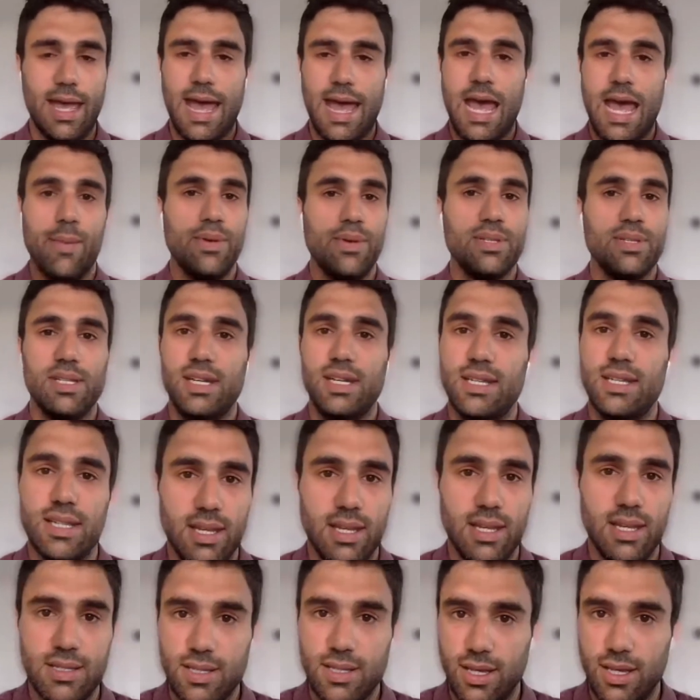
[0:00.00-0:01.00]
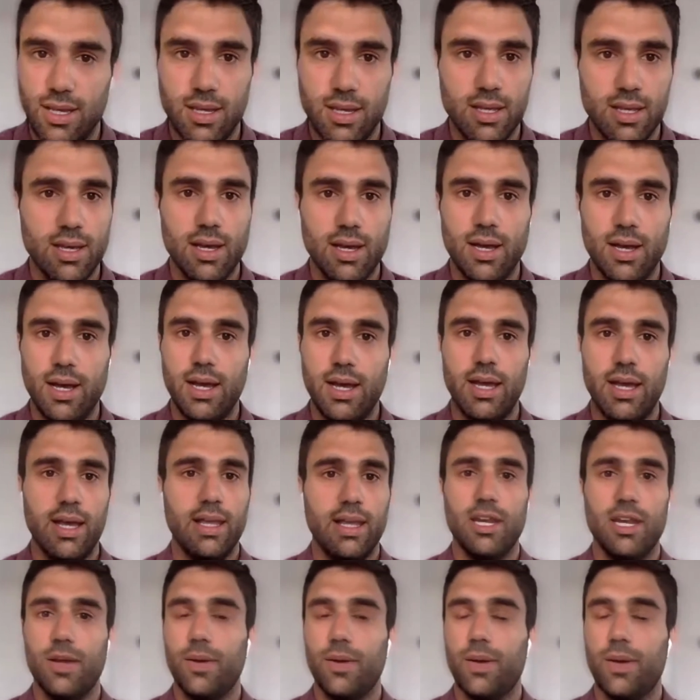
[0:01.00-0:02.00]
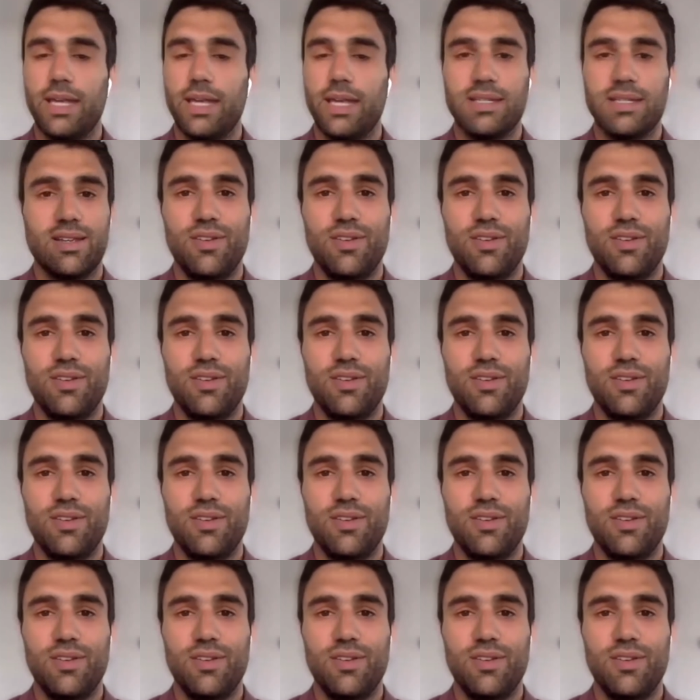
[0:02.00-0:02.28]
Amazon is easy. It's